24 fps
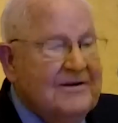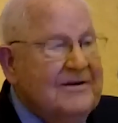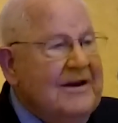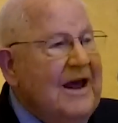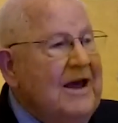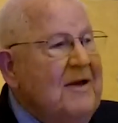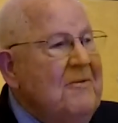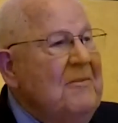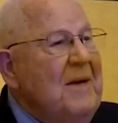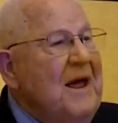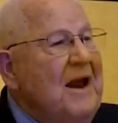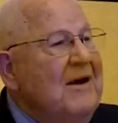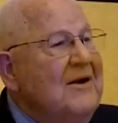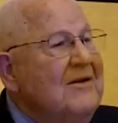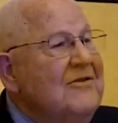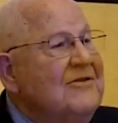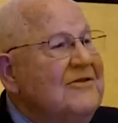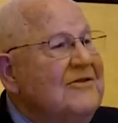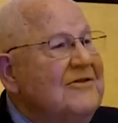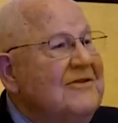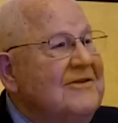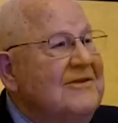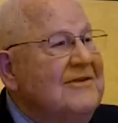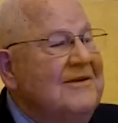10
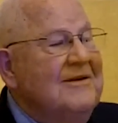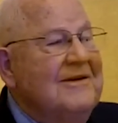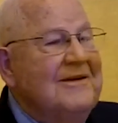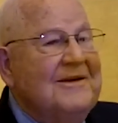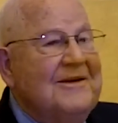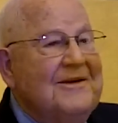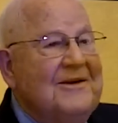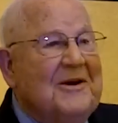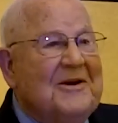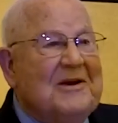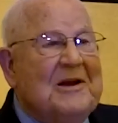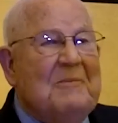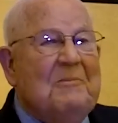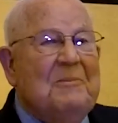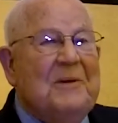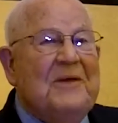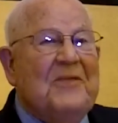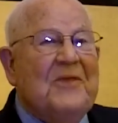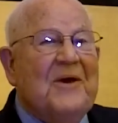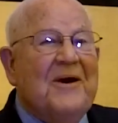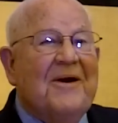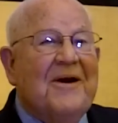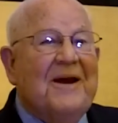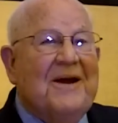minutes, you could
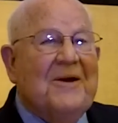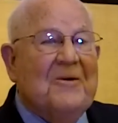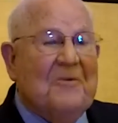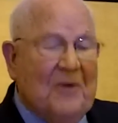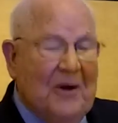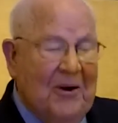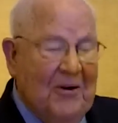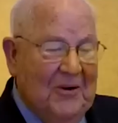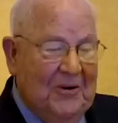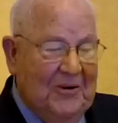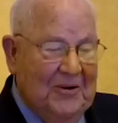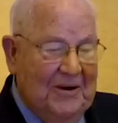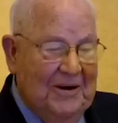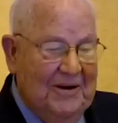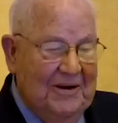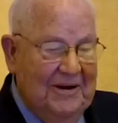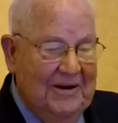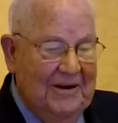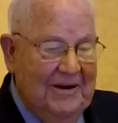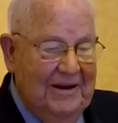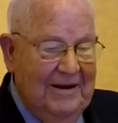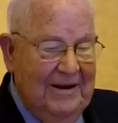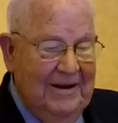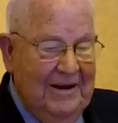be their hero.
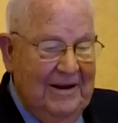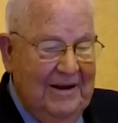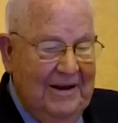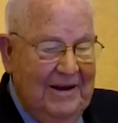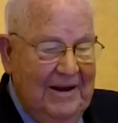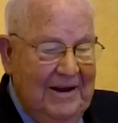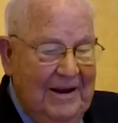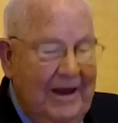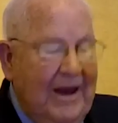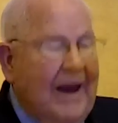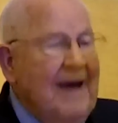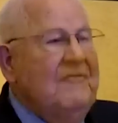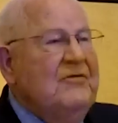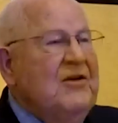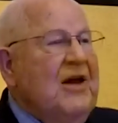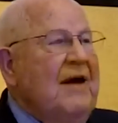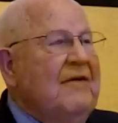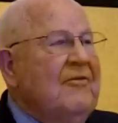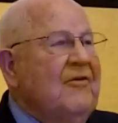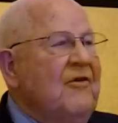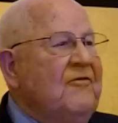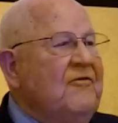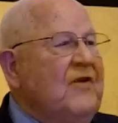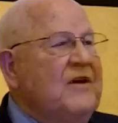Have you
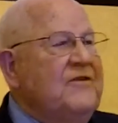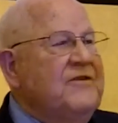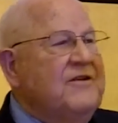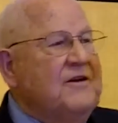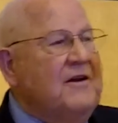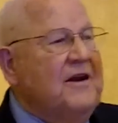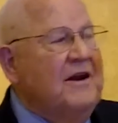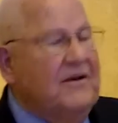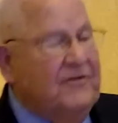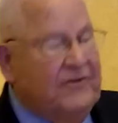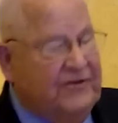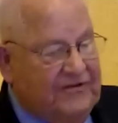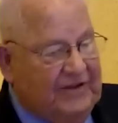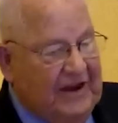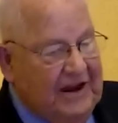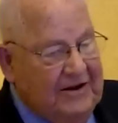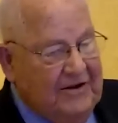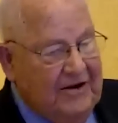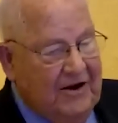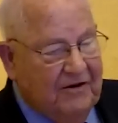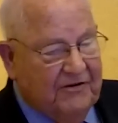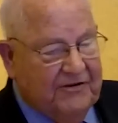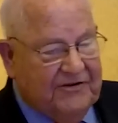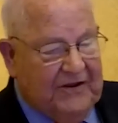ever visited a
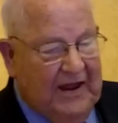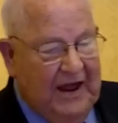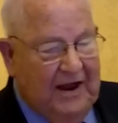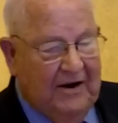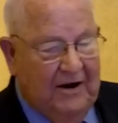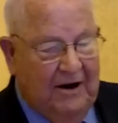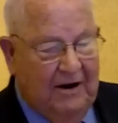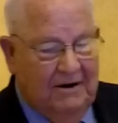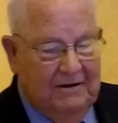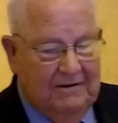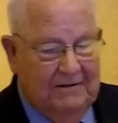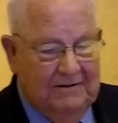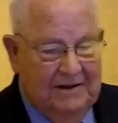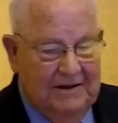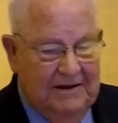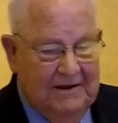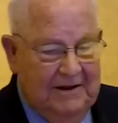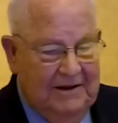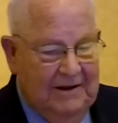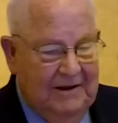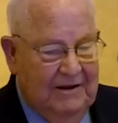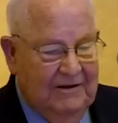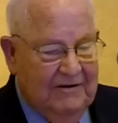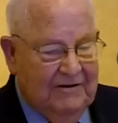senior center?
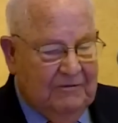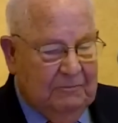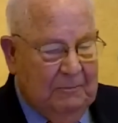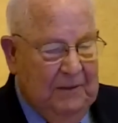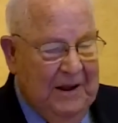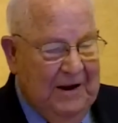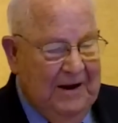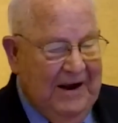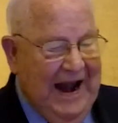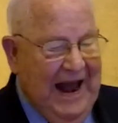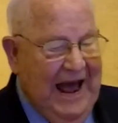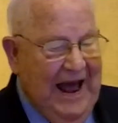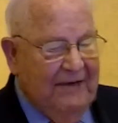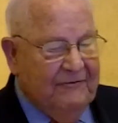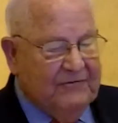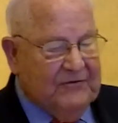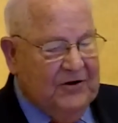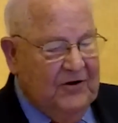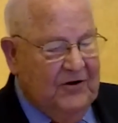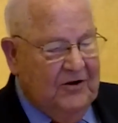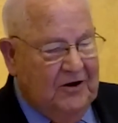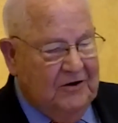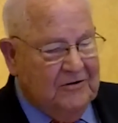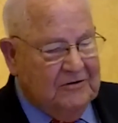Spent an
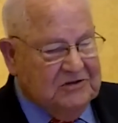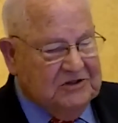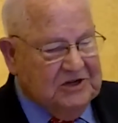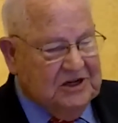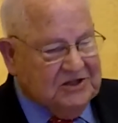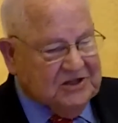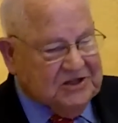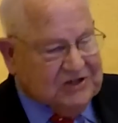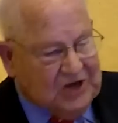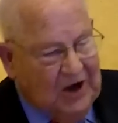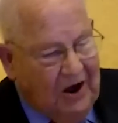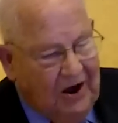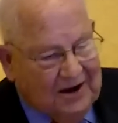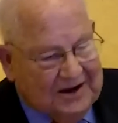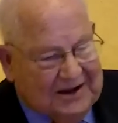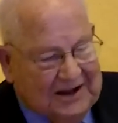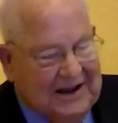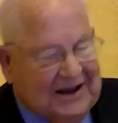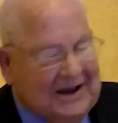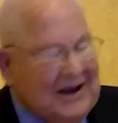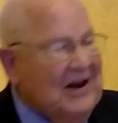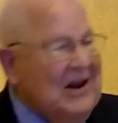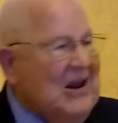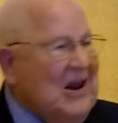afternoon just
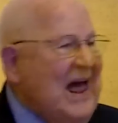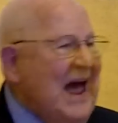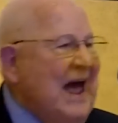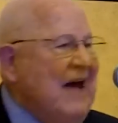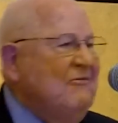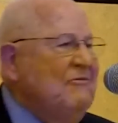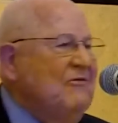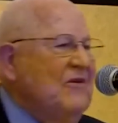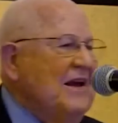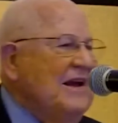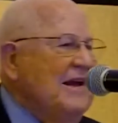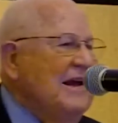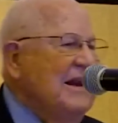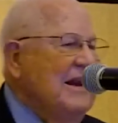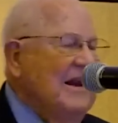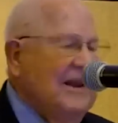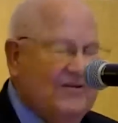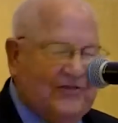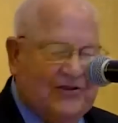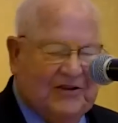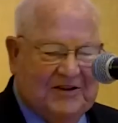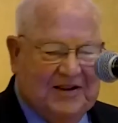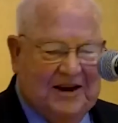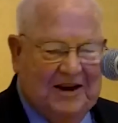talking and laughing and
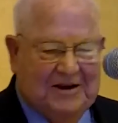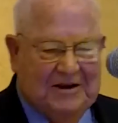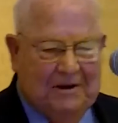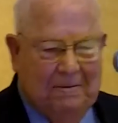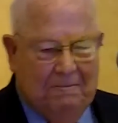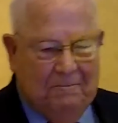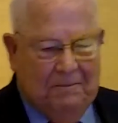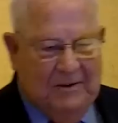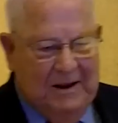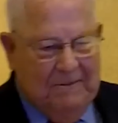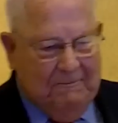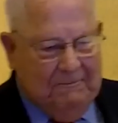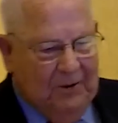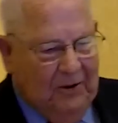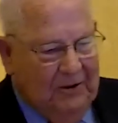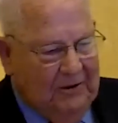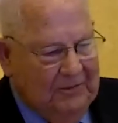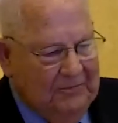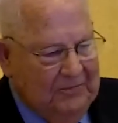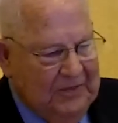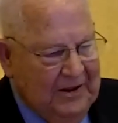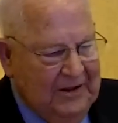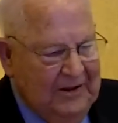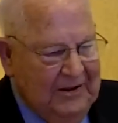listening to
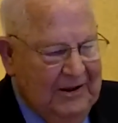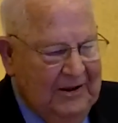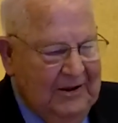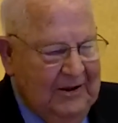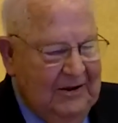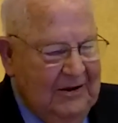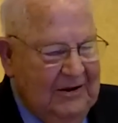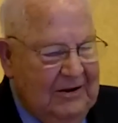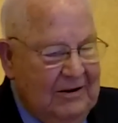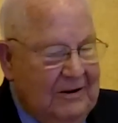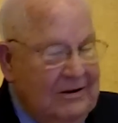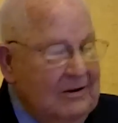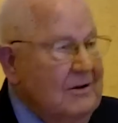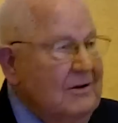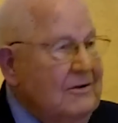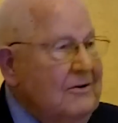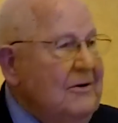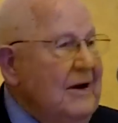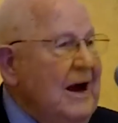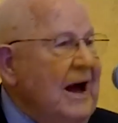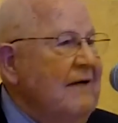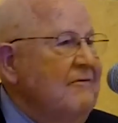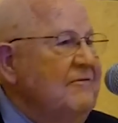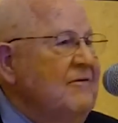people
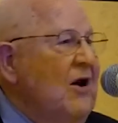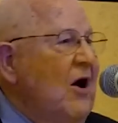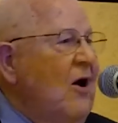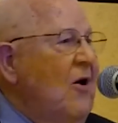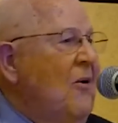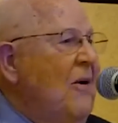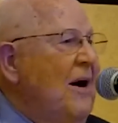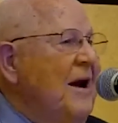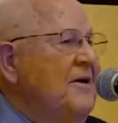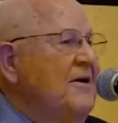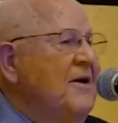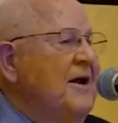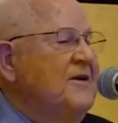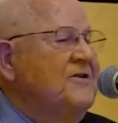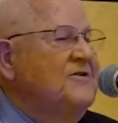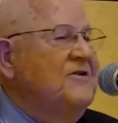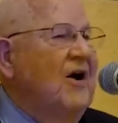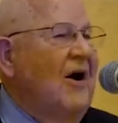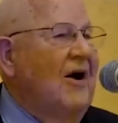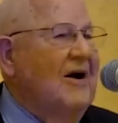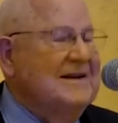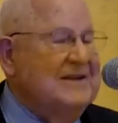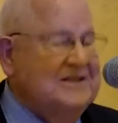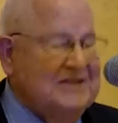who have no one to
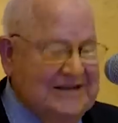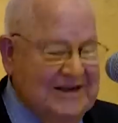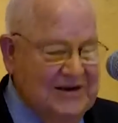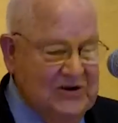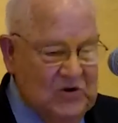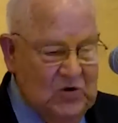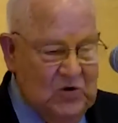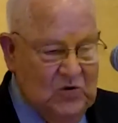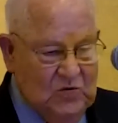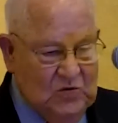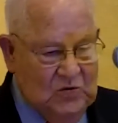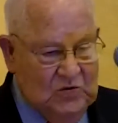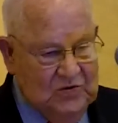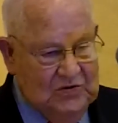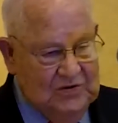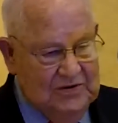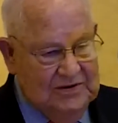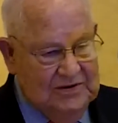talk to?